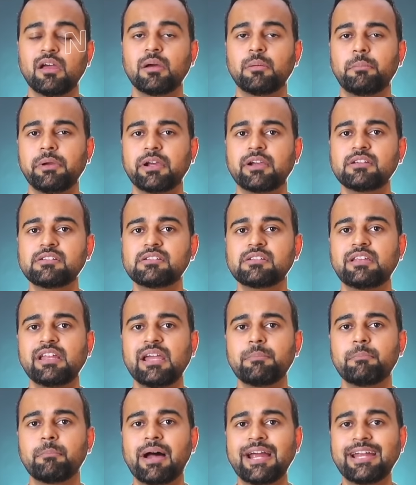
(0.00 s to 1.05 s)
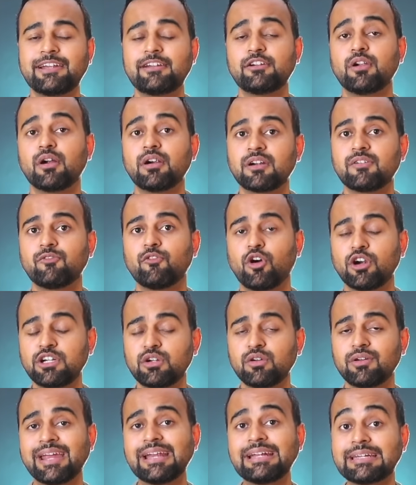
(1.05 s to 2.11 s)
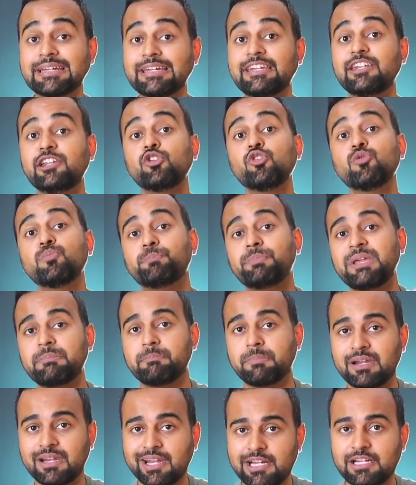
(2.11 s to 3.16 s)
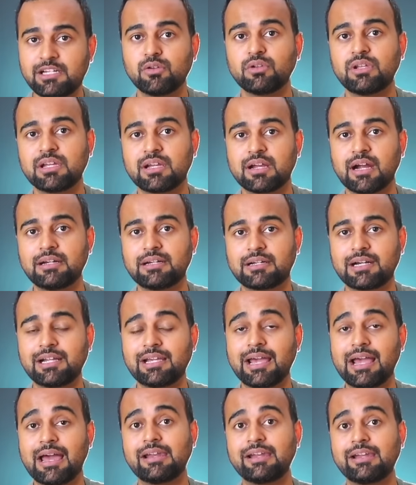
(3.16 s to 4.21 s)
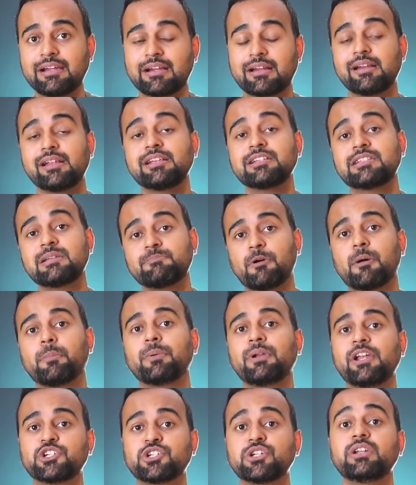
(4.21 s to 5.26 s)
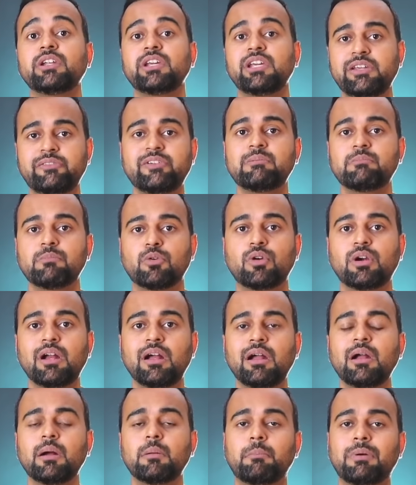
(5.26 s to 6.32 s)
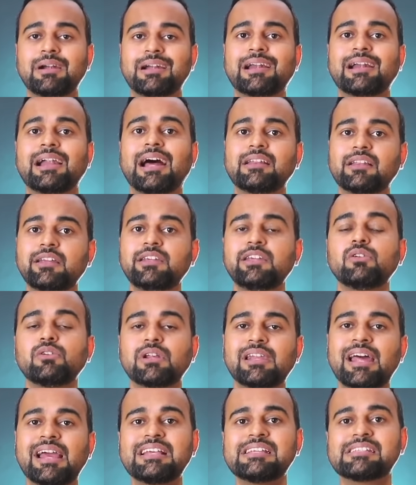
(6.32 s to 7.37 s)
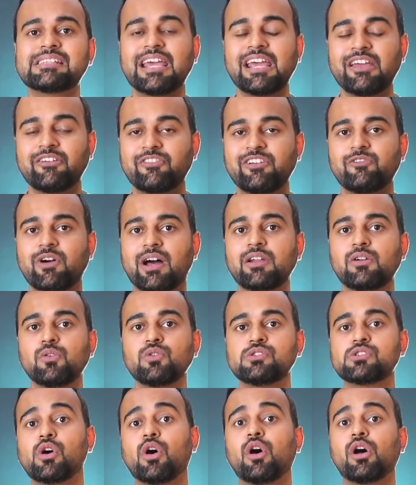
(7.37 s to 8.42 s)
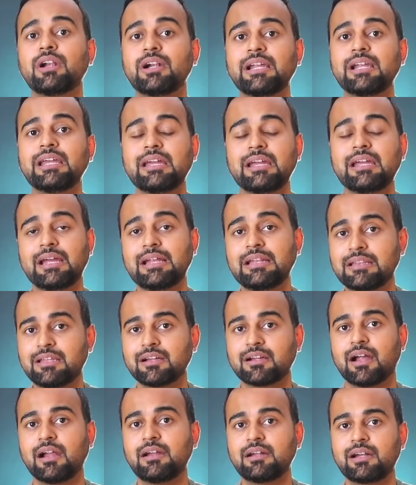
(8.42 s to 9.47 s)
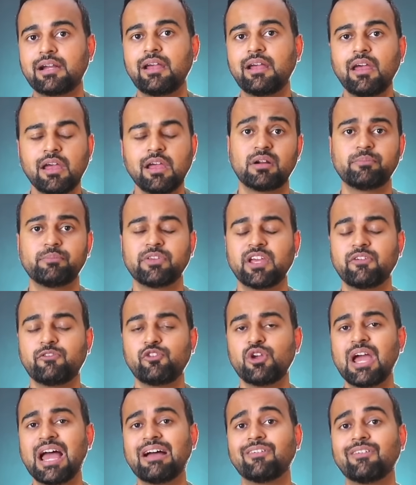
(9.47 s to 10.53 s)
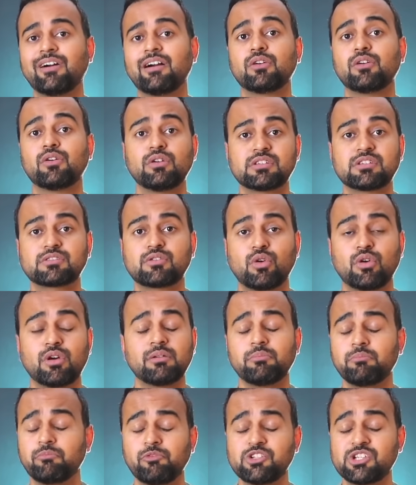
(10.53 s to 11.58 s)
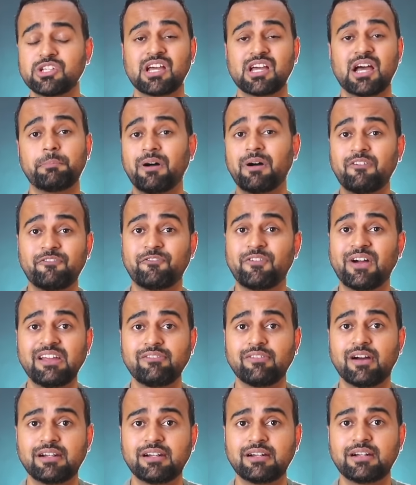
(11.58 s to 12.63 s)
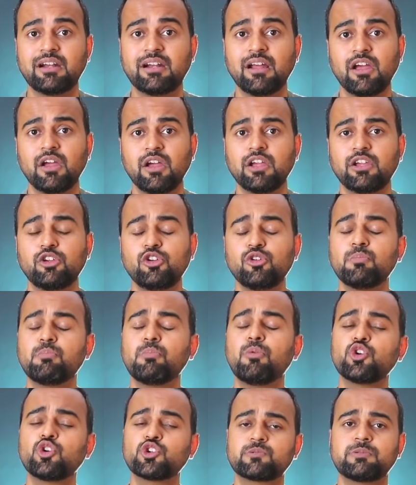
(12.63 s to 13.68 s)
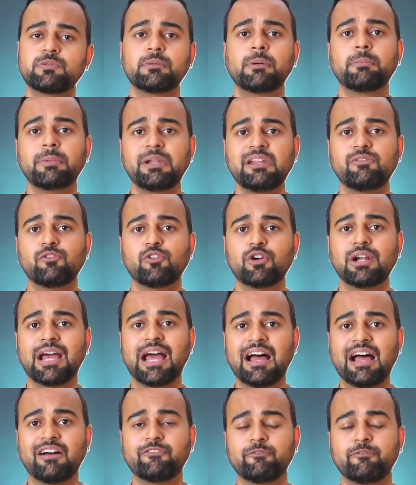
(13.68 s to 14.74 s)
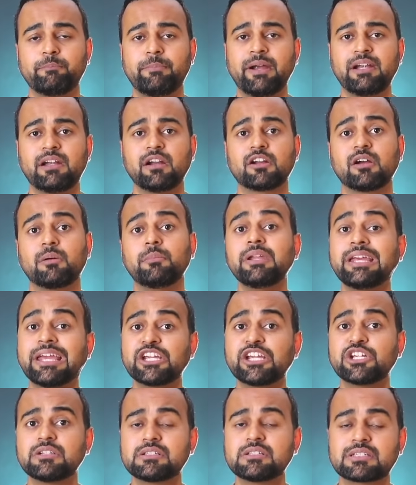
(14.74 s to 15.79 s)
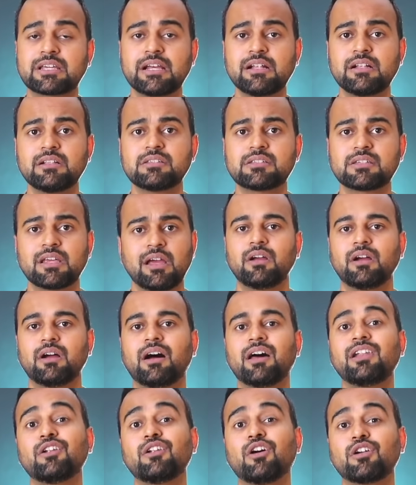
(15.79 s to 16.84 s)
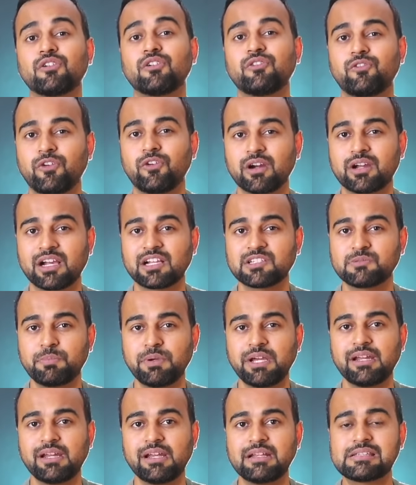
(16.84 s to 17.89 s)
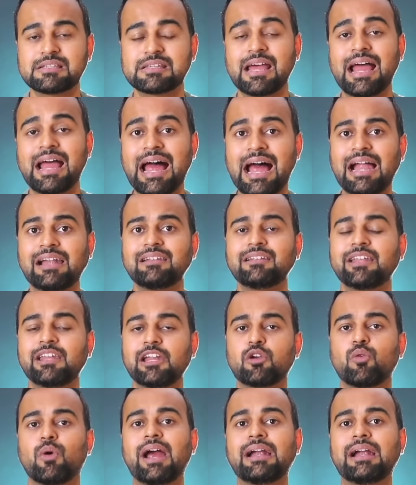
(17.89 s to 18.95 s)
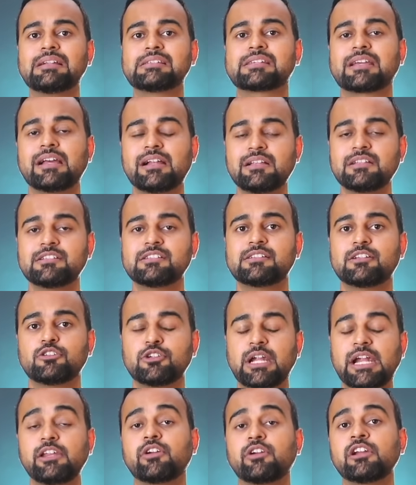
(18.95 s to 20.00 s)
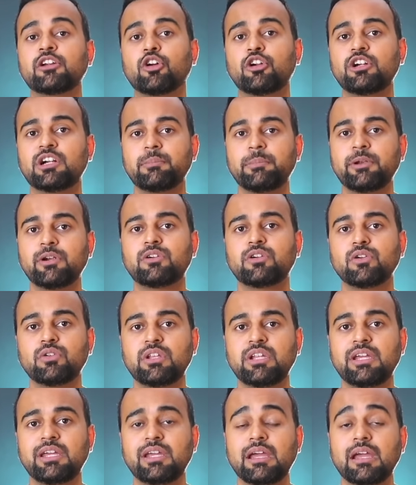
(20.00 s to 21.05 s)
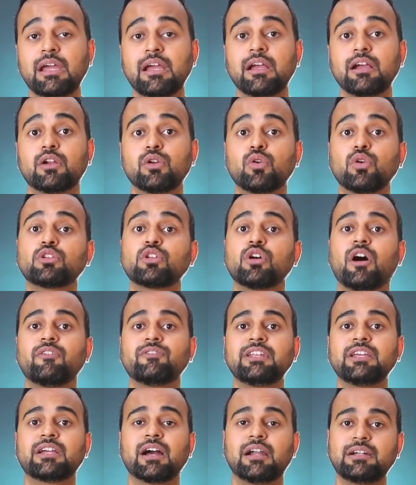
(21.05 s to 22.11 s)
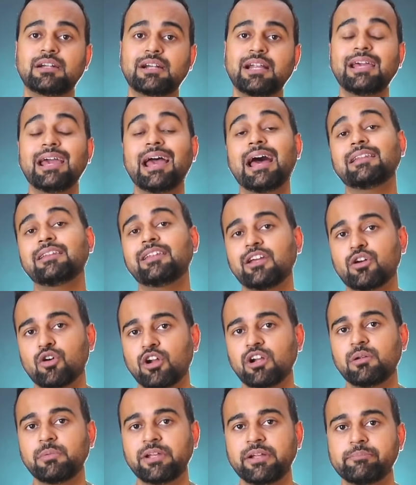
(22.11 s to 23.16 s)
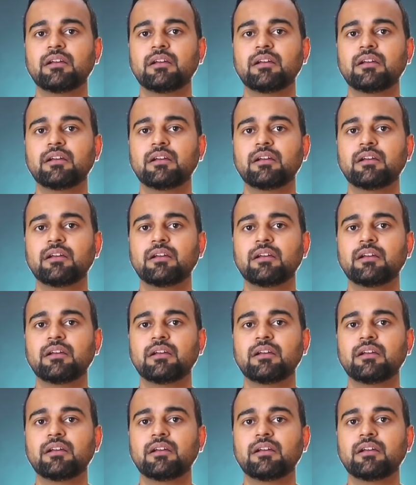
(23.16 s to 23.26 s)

because they might not want to get new people into the country and increase the population even more, but rather utilize everyone who's already in the country. If you have a good score, which is above 500, you most probably would have better communication skills, a lot of work experience and the required skills so that you can contribute to the growth of the country and the economy.